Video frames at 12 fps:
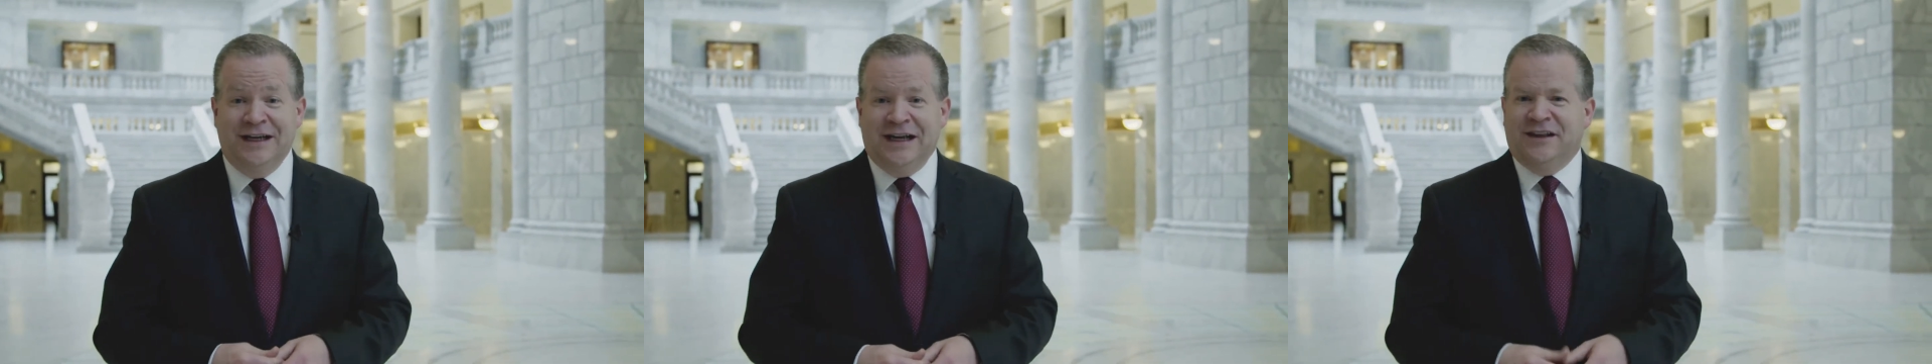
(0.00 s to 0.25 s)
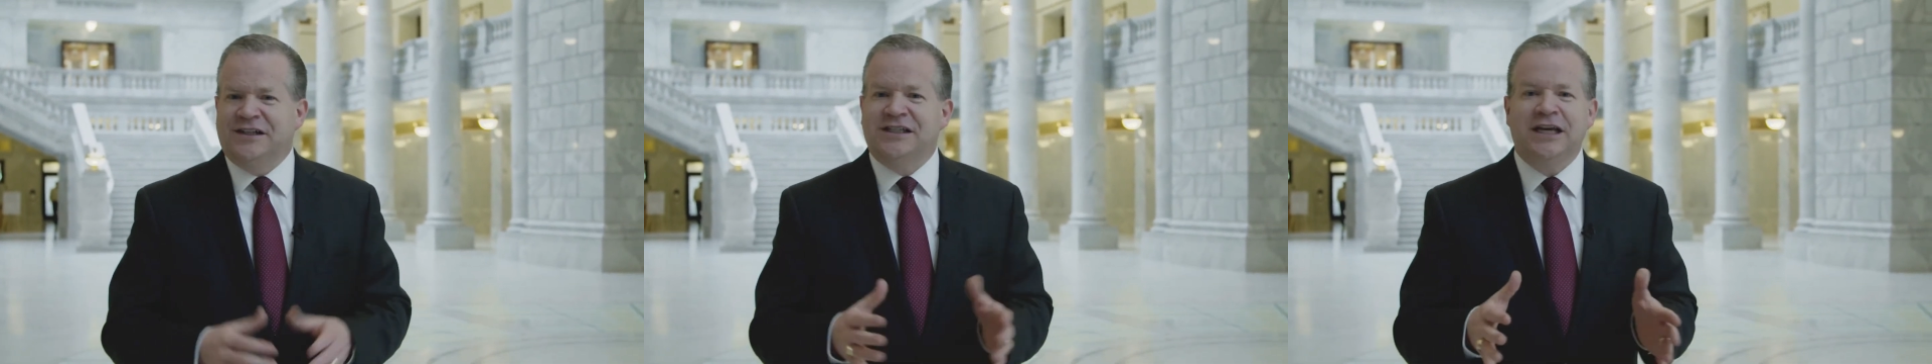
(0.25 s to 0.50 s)

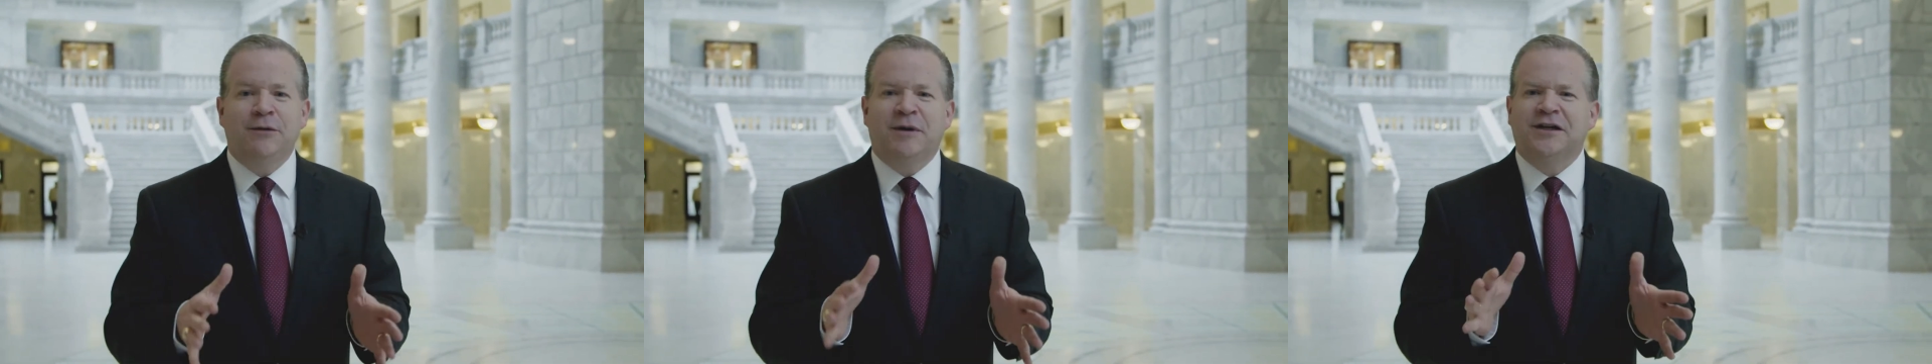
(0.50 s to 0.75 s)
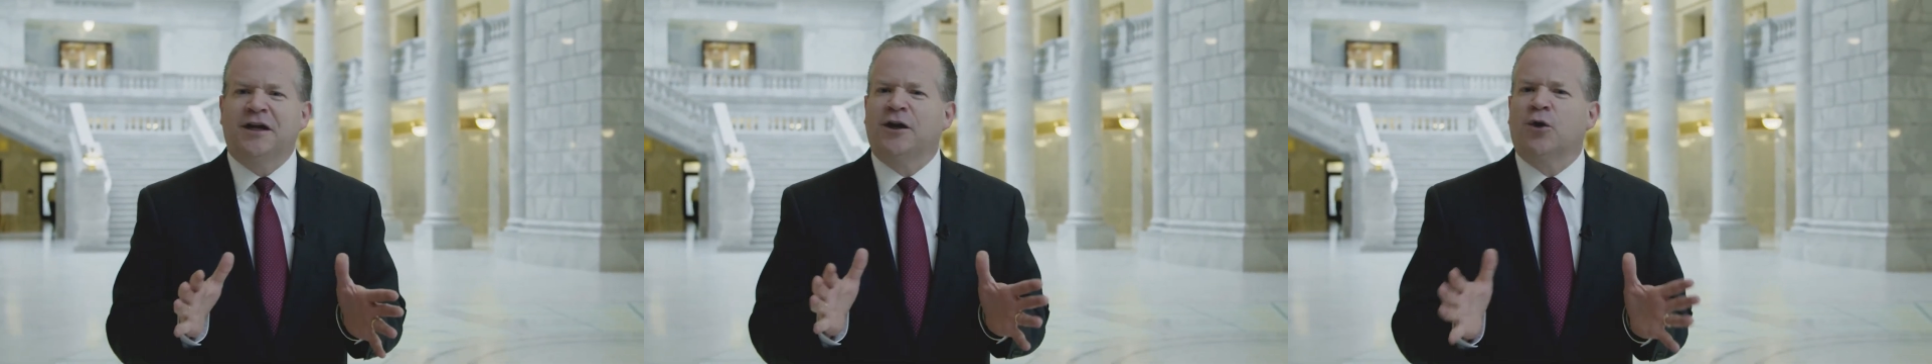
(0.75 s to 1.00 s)
The team
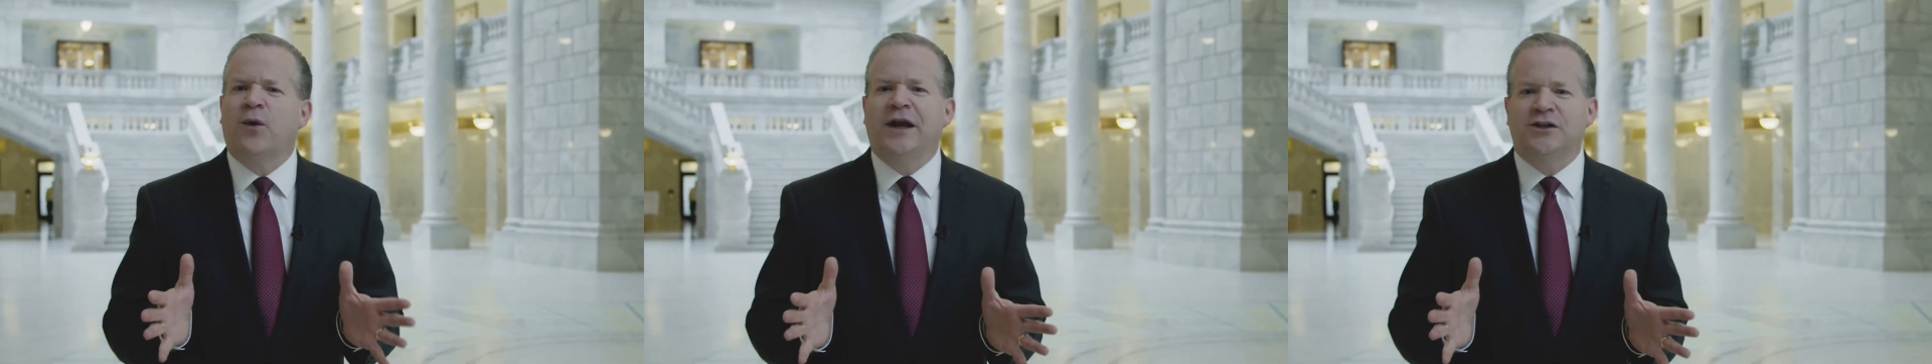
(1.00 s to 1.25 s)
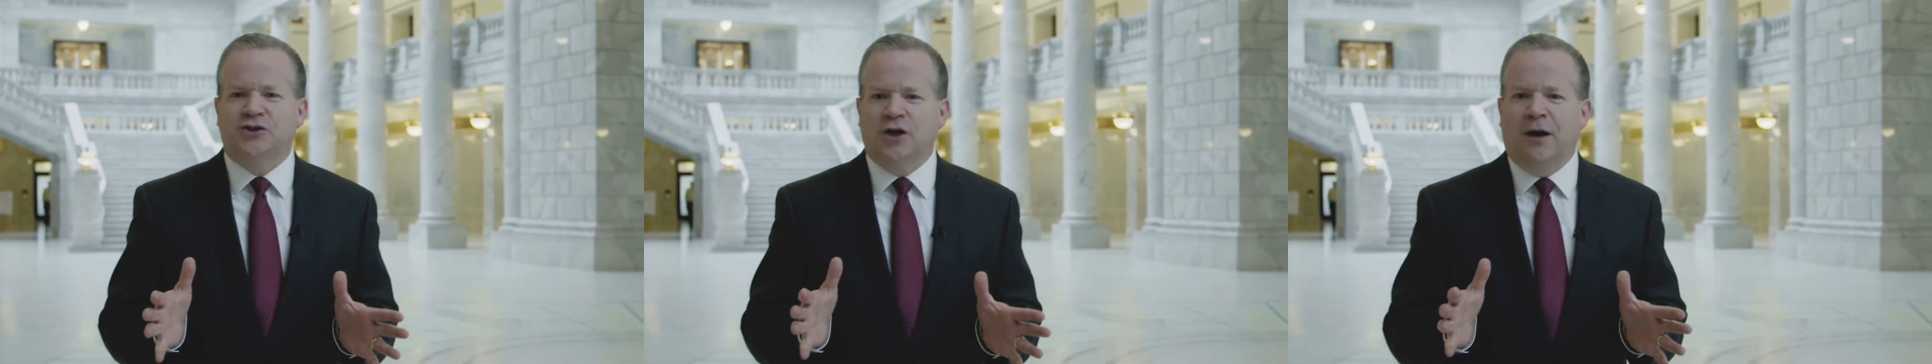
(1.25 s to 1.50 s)
had done a
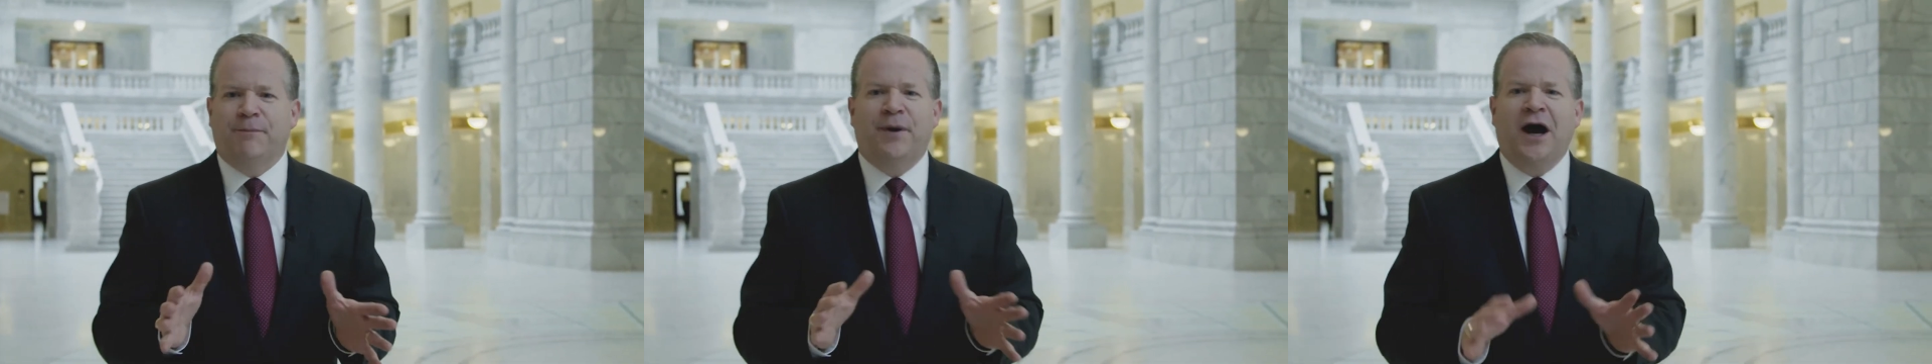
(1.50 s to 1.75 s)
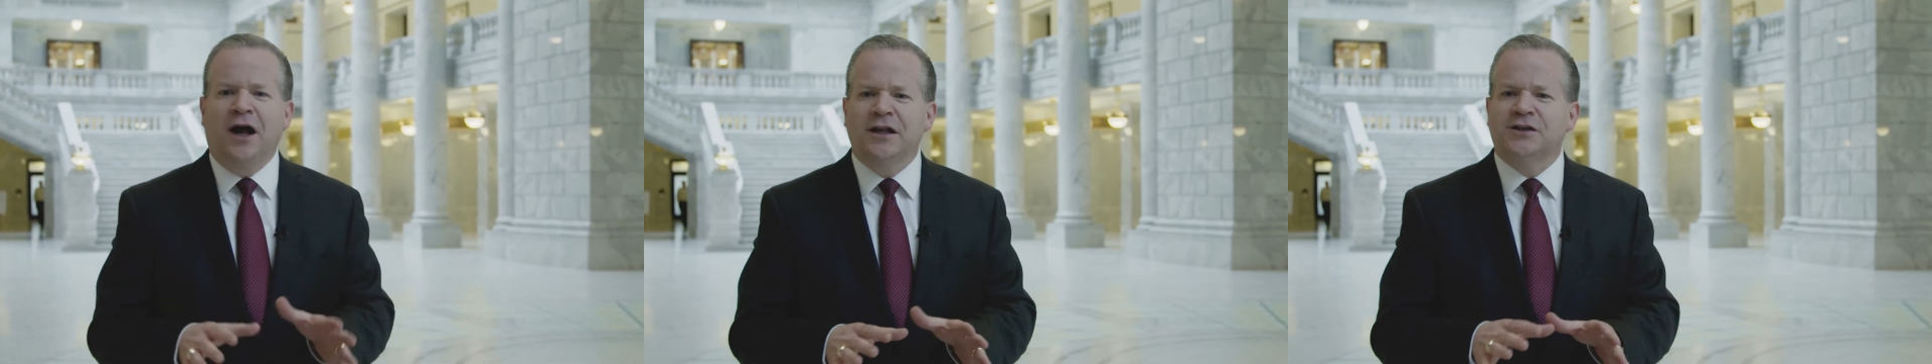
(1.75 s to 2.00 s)
great job
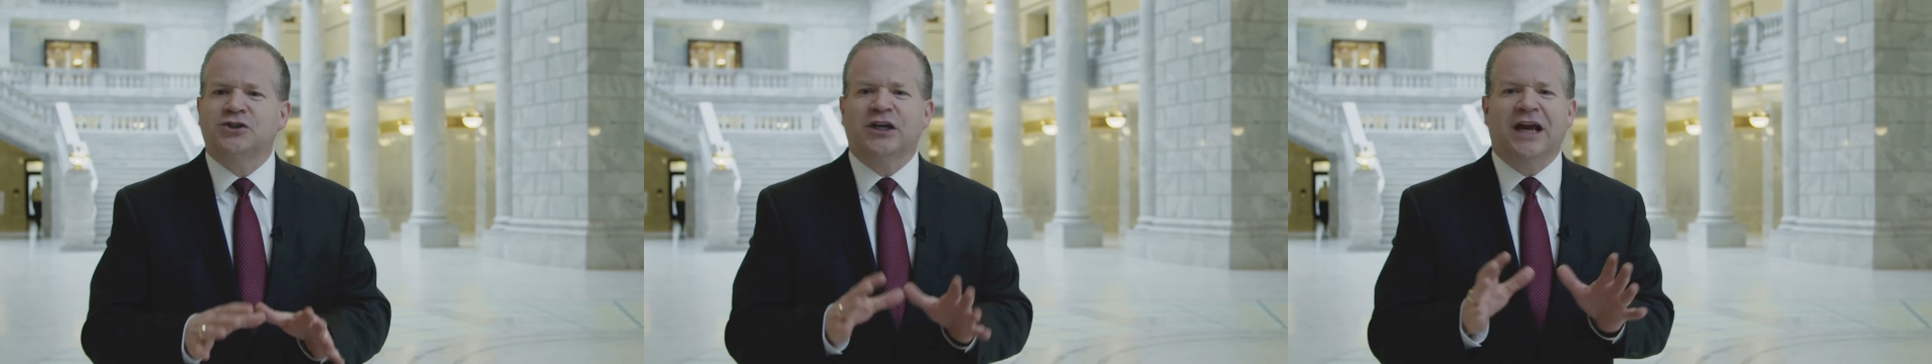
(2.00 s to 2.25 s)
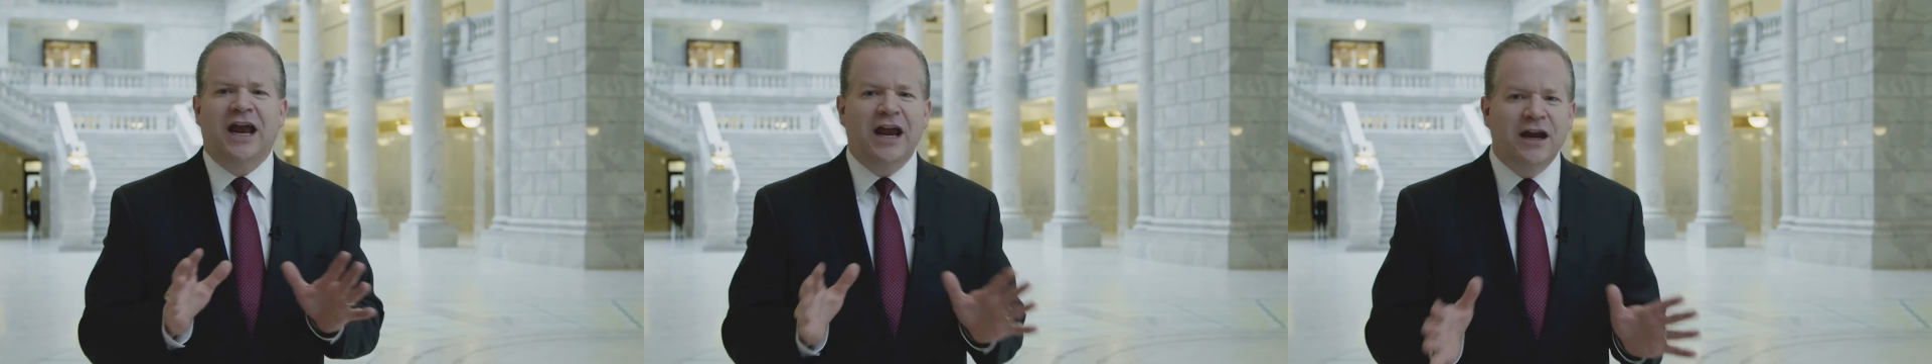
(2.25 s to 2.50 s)
polishing